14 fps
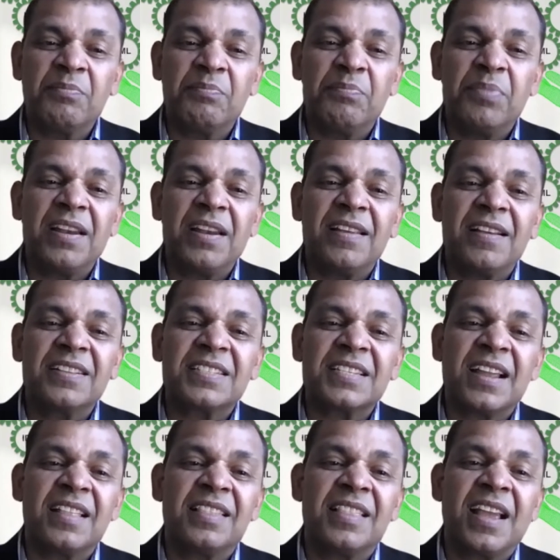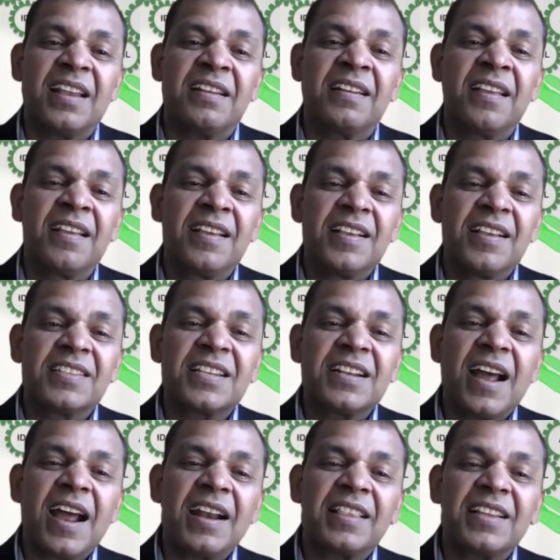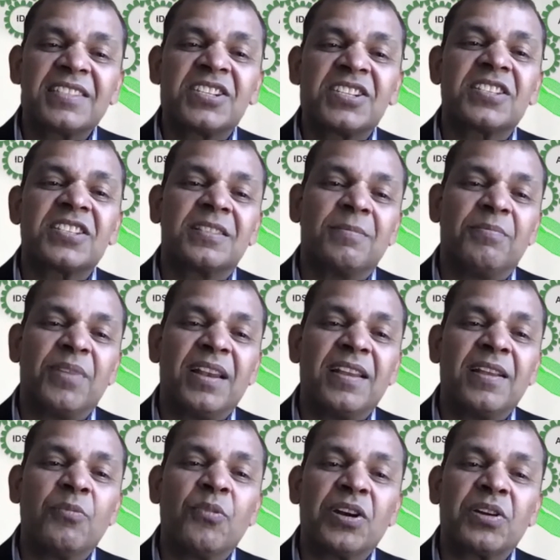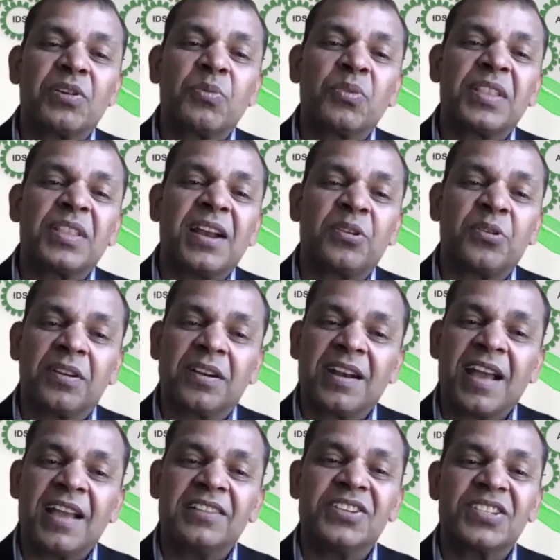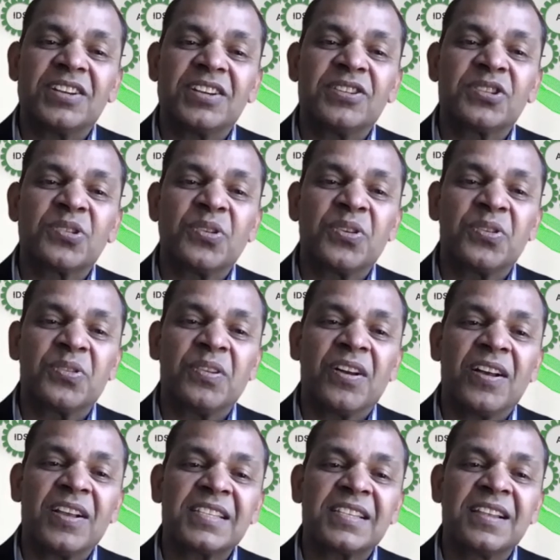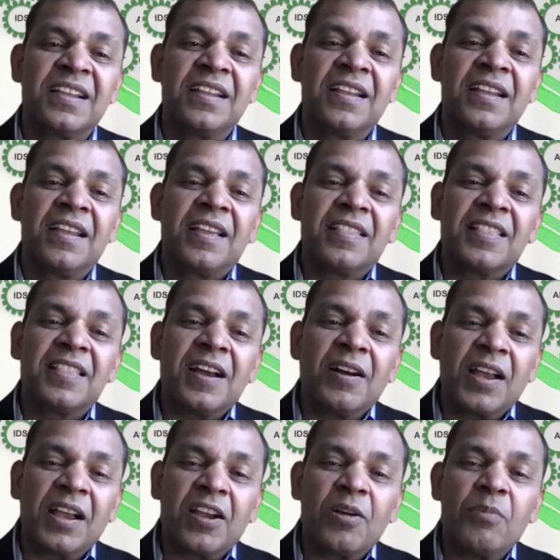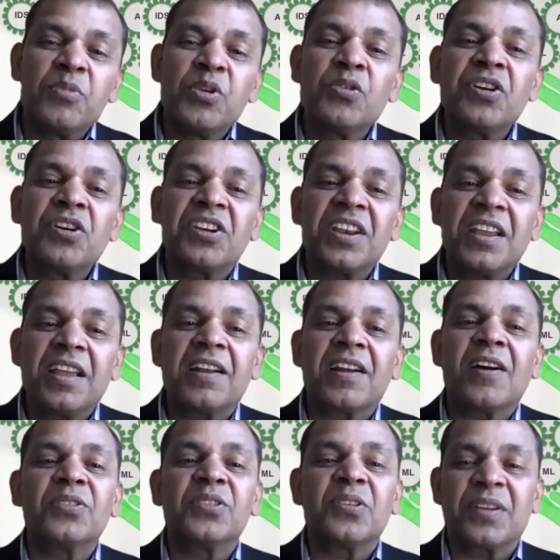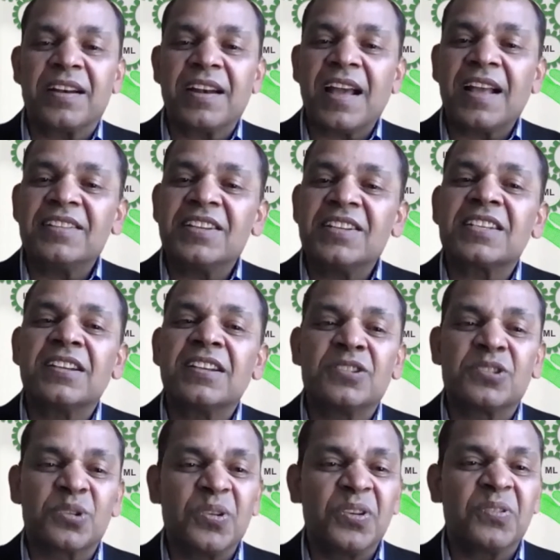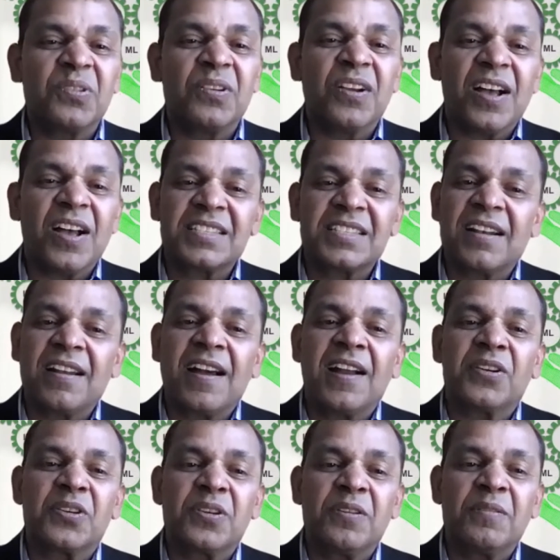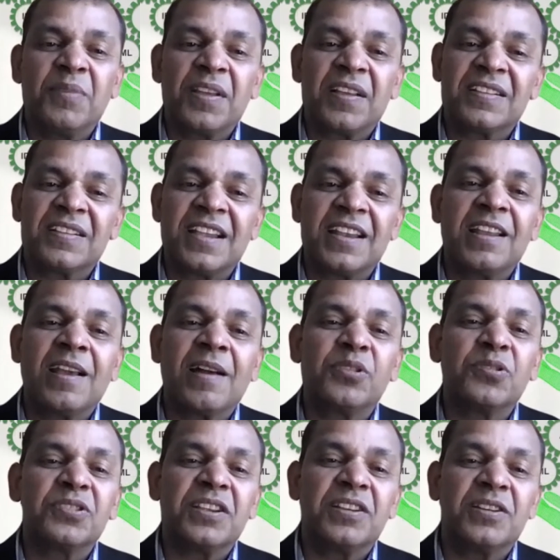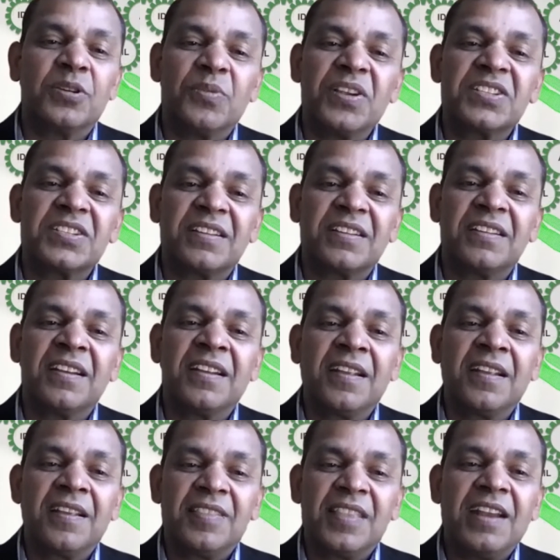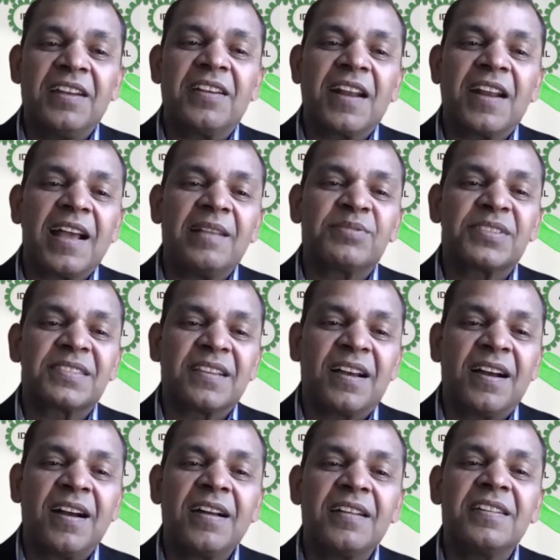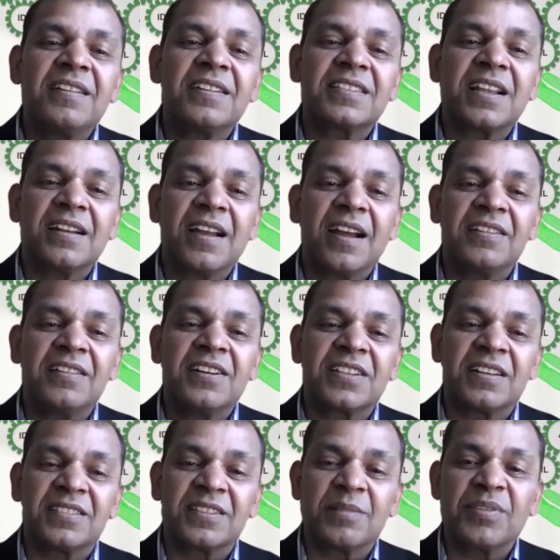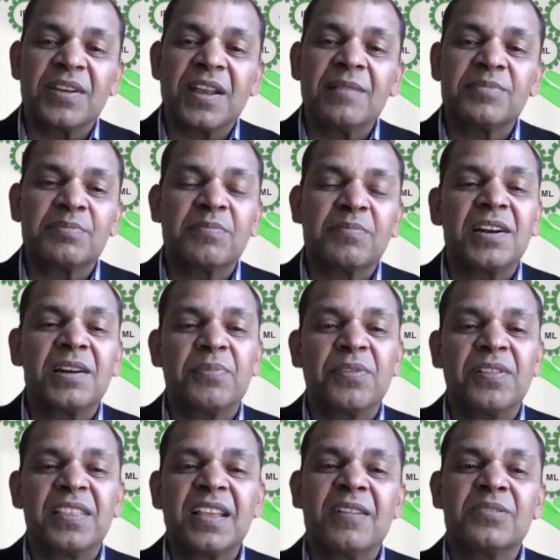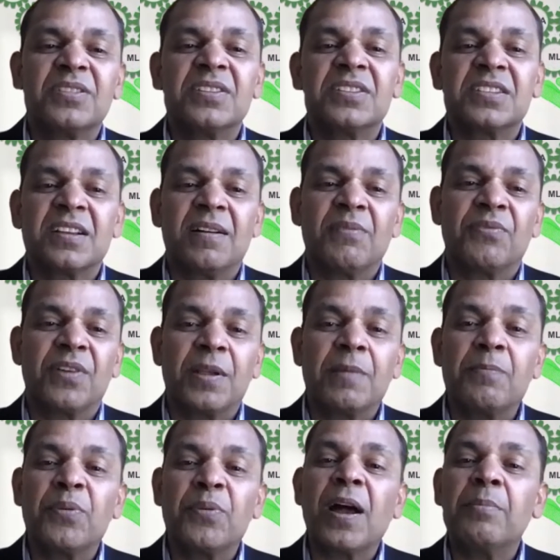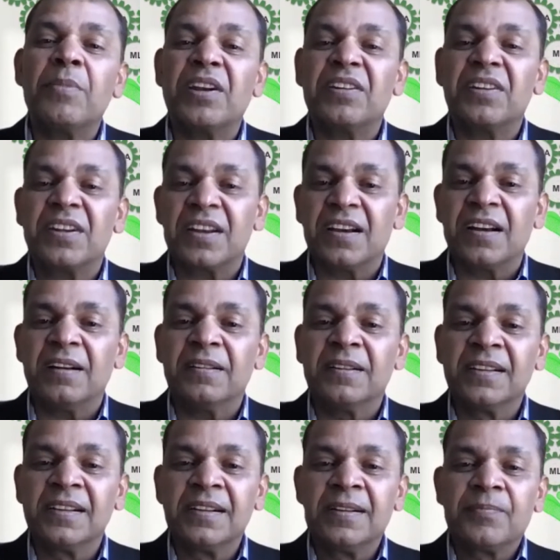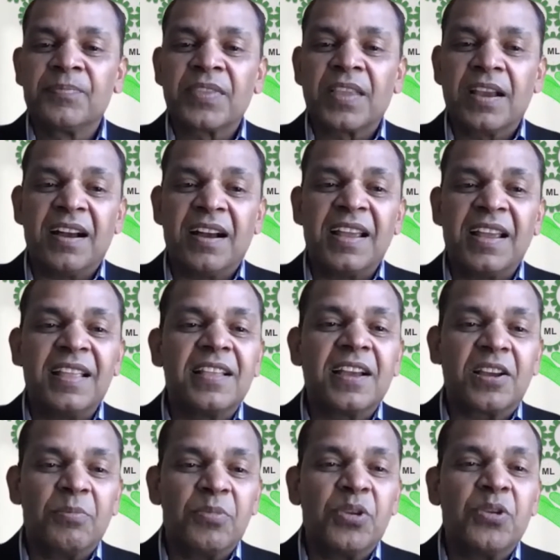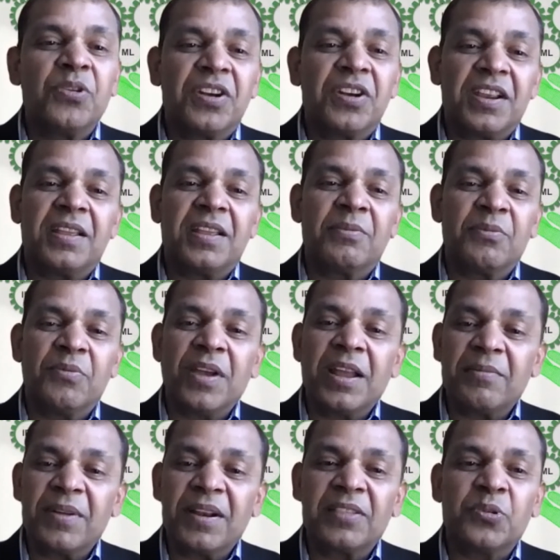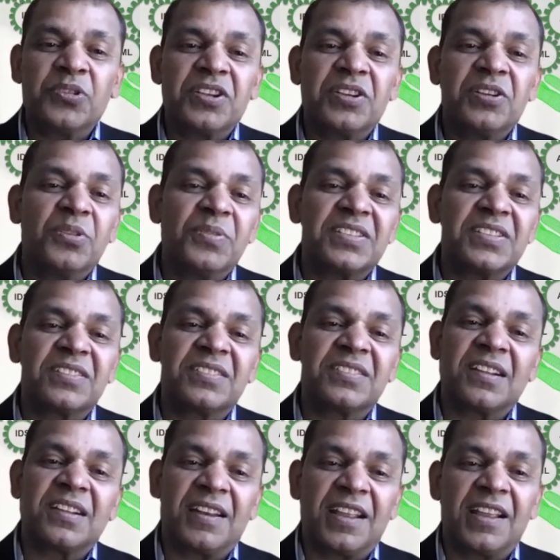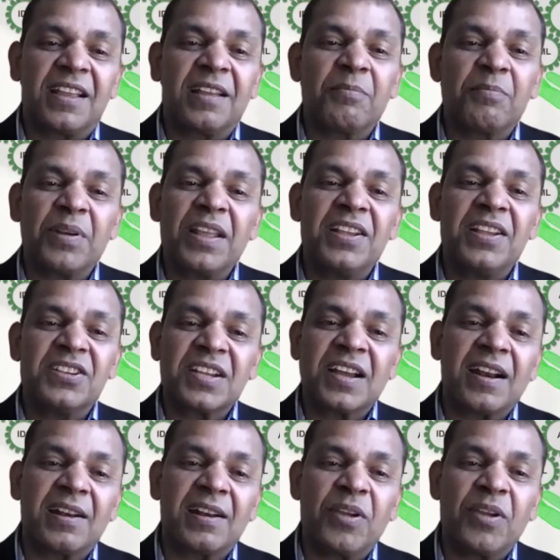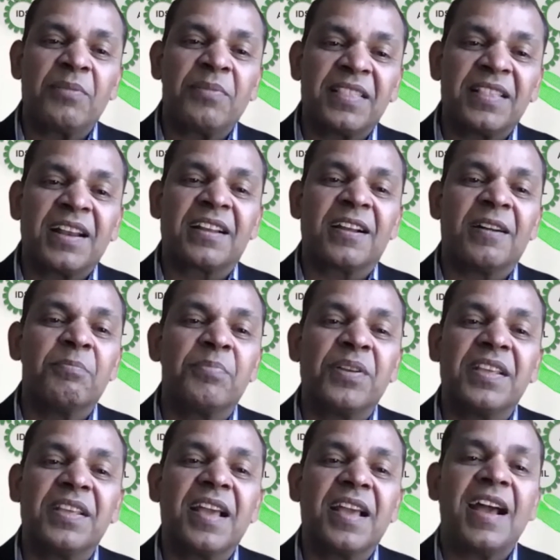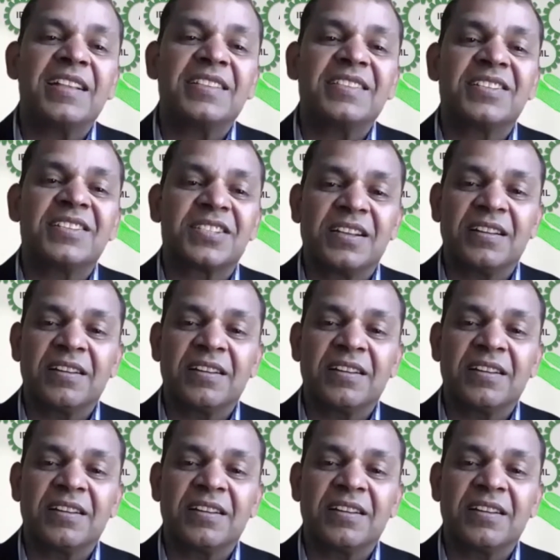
billions, and then it's not that just the billion what that organization is going to lose, the community around the organization is going to lose a lot too, because any of those innovation, they drives hundreds and hundreds and sometimes multiple thousands of employment in the community wherever those innovations are taking place, or wherever that company has its